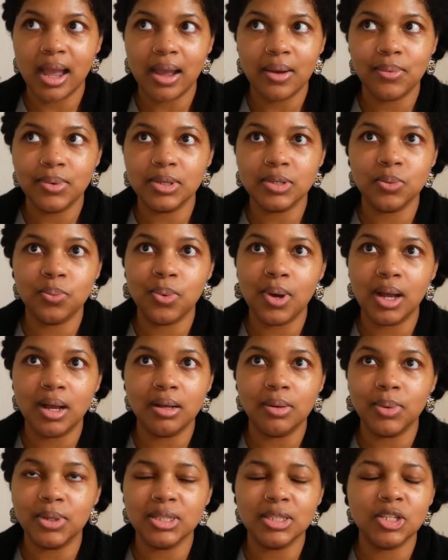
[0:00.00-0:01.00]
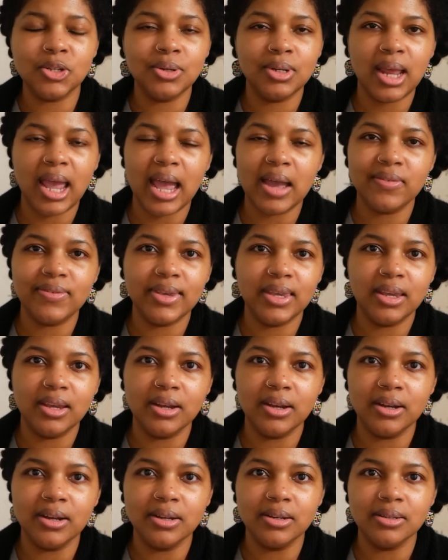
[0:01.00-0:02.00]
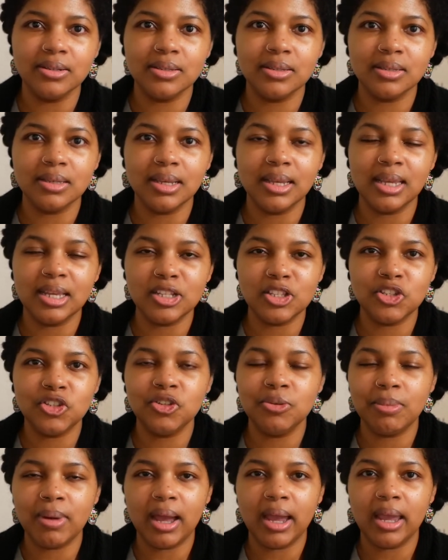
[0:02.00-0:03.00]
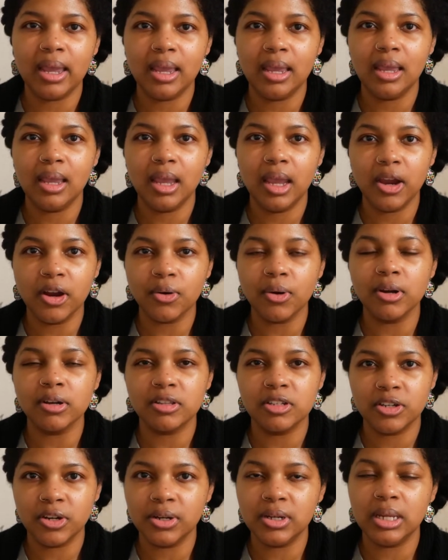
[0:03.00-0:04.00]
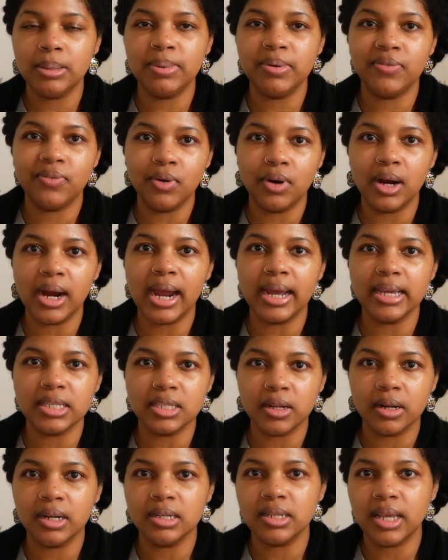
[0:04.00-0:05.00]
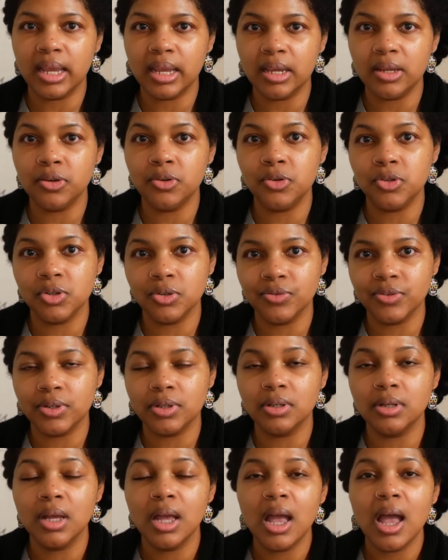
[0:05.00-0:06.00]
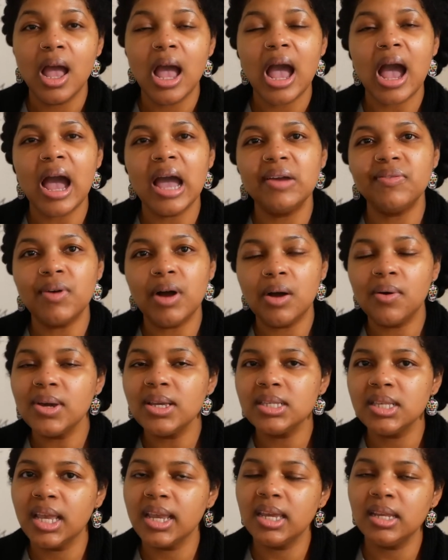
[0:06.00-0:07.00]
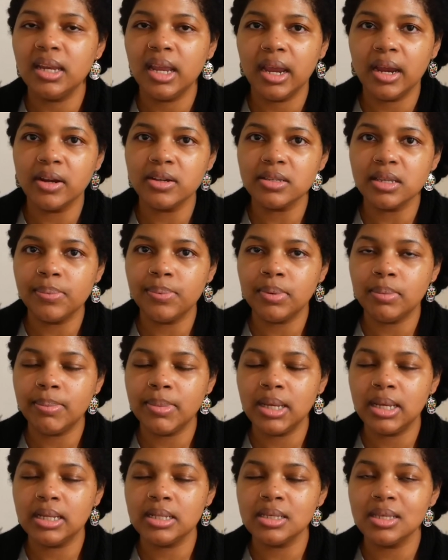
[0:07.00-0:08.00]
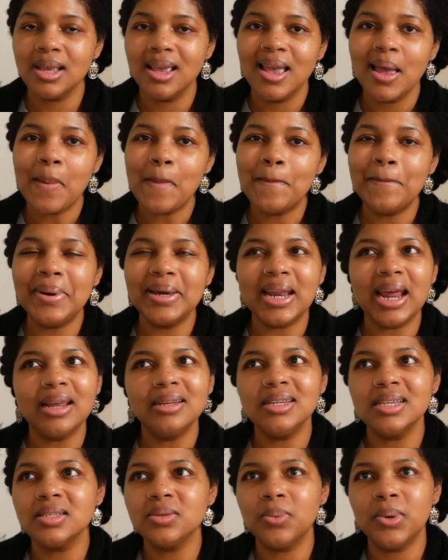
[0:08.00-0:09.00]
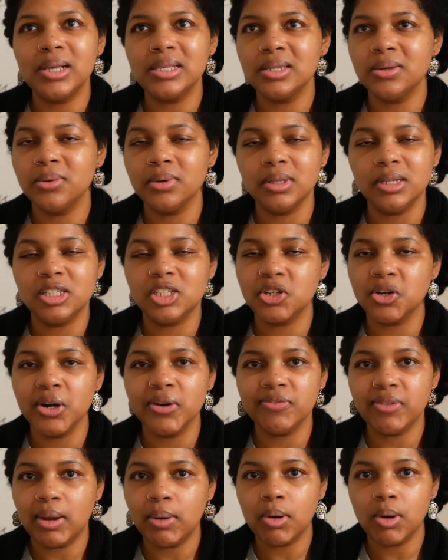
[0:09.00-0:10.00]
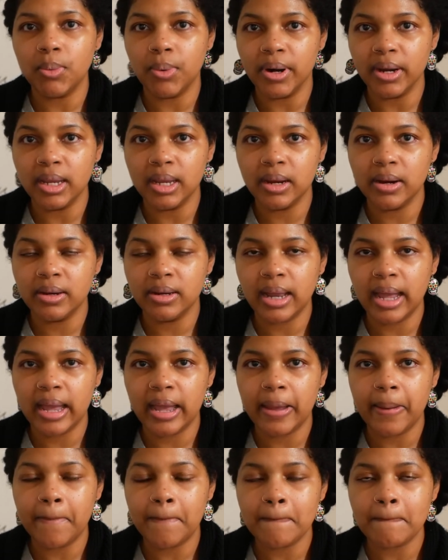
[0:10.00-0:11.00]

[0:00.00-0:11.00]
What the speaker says: was well 2.5 years into my hair growth journey before I started taking Nutrafol. I've always taken hair supplements, but I just wasn't really sure if they were working or not.